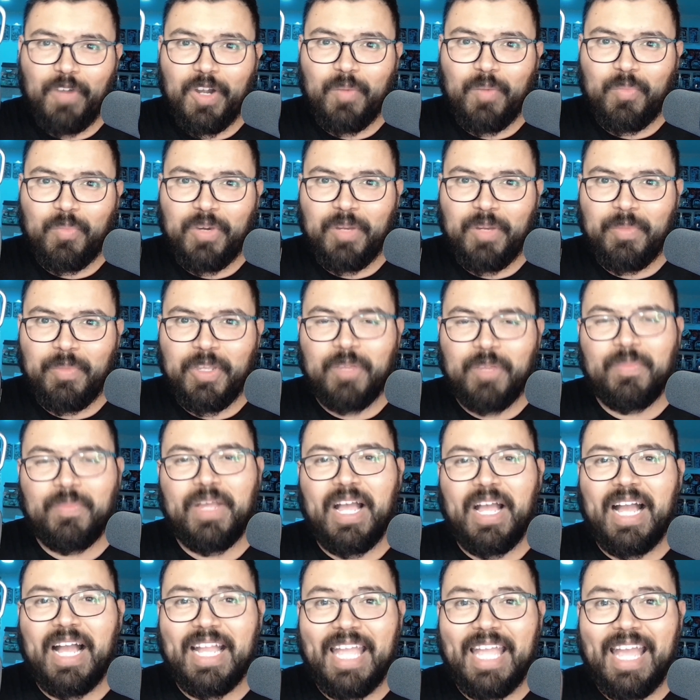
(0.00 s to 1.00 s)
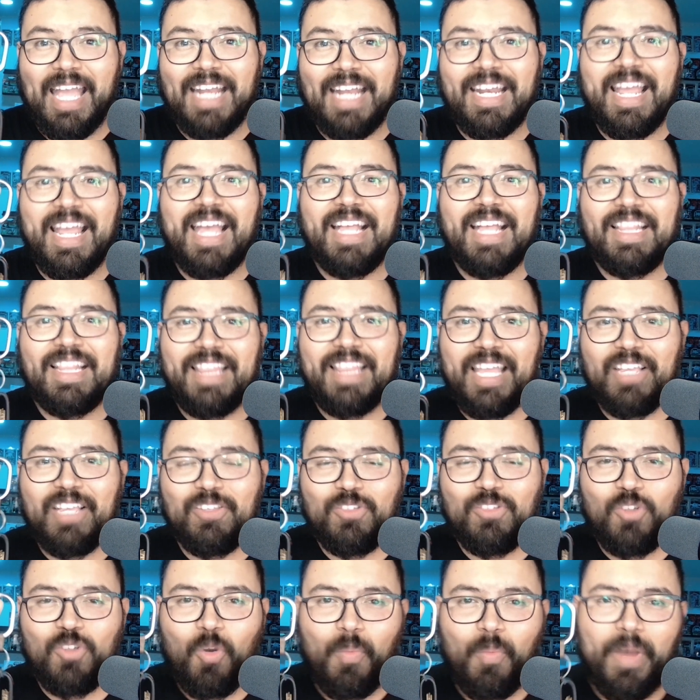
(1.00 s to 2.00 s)
premium. Again, thank
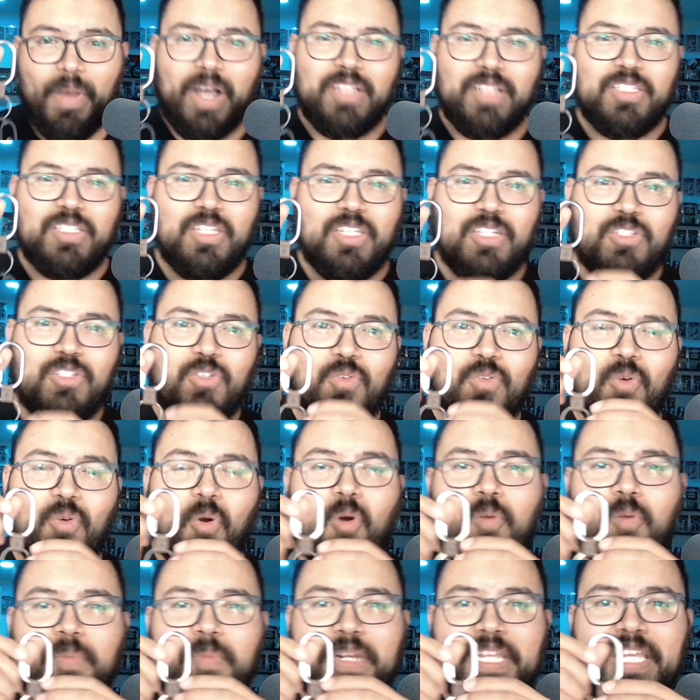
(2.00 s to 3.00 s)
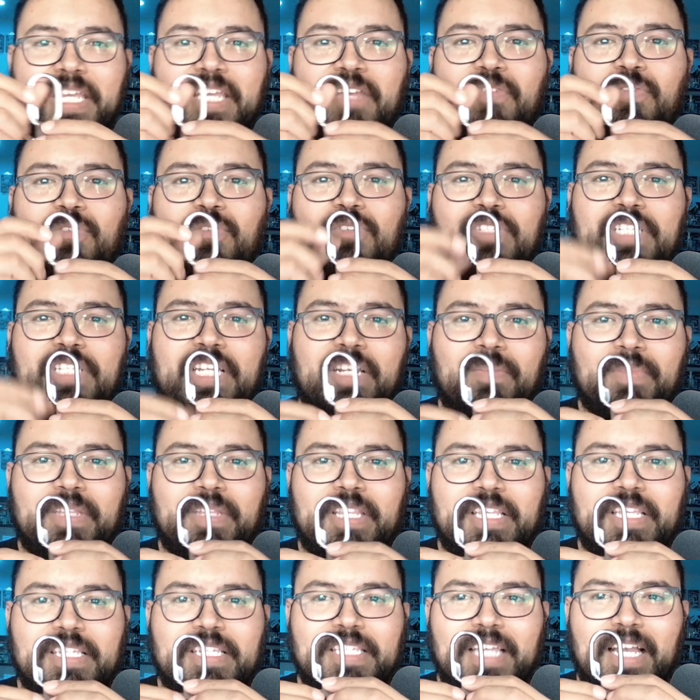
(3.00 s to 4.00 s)
you so much to Orbitkey for sending me
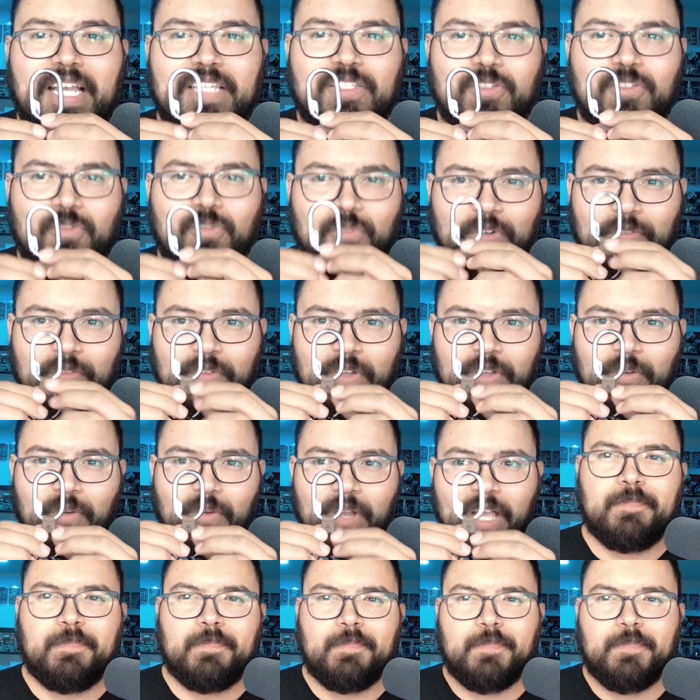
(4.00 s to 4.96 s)
these guys to review.